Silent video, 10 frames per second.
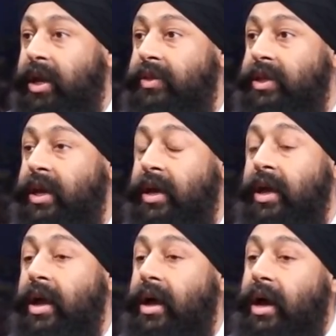
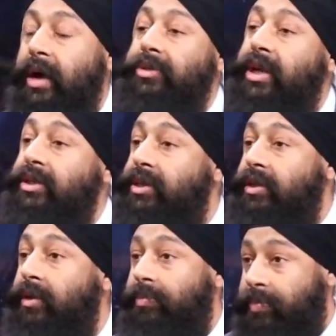leandiyan. I was
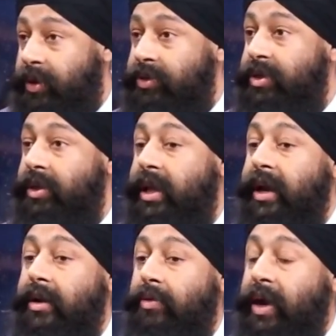actually the person
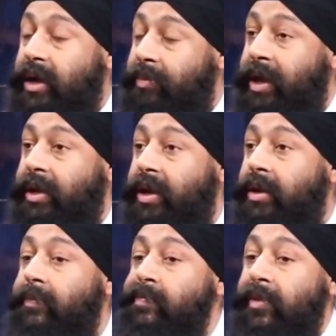that recommended,